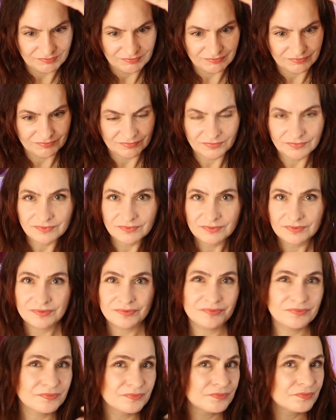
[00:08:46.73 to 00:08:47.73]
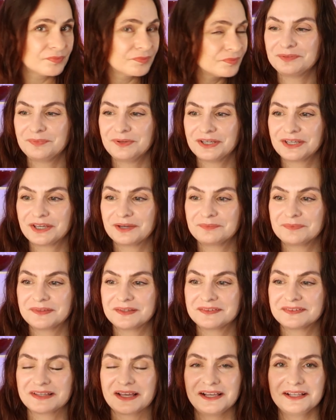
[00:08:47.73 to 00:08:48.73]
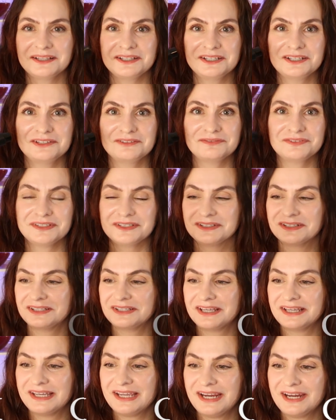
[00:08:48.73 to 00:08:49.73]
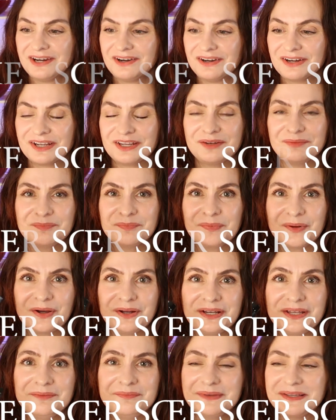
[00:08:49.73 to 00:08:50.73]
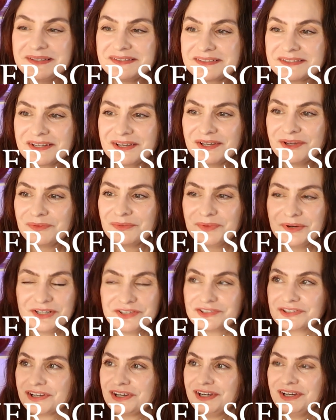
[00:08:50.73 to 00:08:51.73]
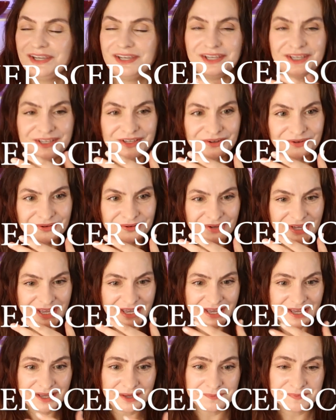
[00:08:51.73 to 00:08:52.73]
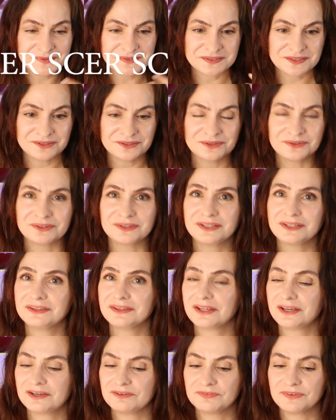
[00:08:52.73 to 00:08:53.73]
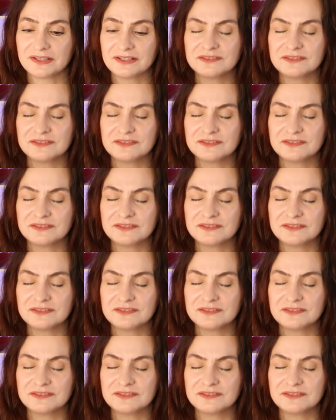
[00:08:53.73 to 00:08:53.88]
And it really inspired me to pick up this Island Vanilla hair and body mist, which I absolutely love.